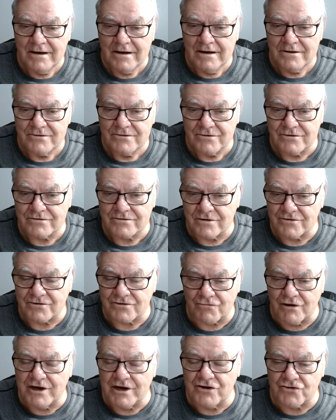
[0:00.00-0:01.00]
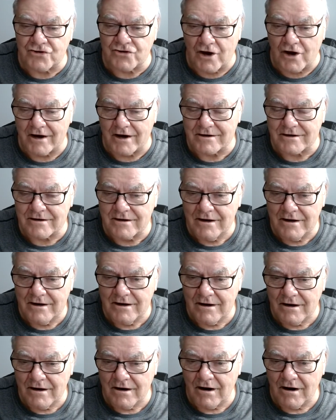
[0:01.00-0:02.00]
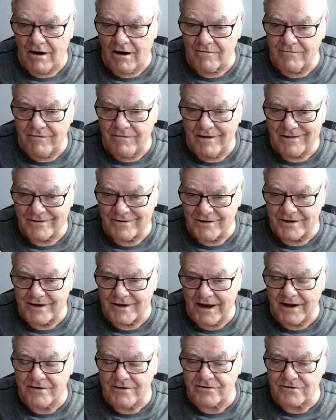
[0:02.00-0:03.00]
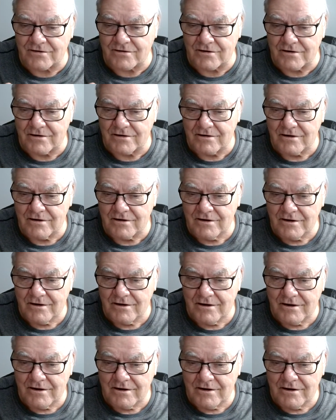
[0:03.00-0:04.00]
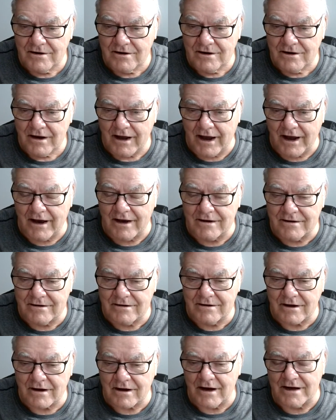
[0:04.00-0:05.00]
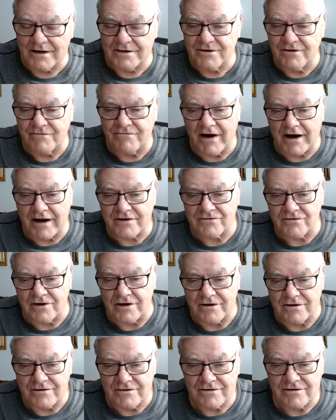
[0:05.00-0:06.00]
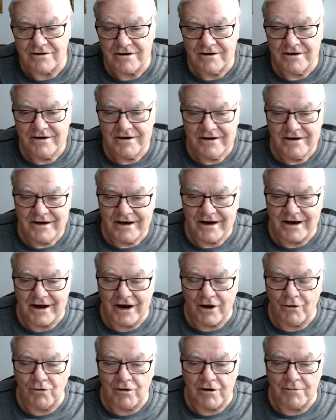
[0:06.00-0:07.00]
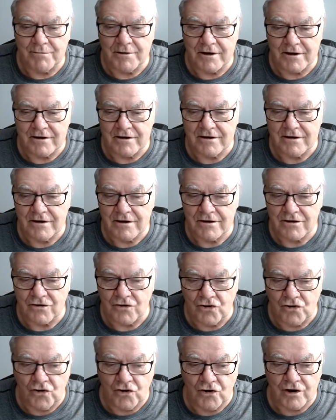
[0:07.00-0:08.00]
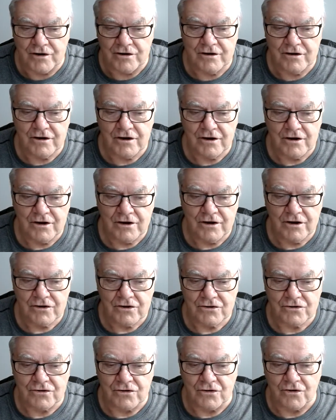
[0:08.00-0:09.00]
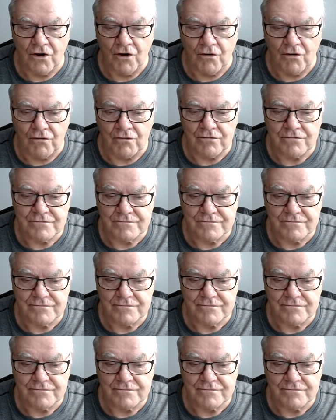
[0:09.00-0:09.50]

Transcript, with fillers: just a screenshot of the dates and the kinds of vaccines, and I would have been good to go.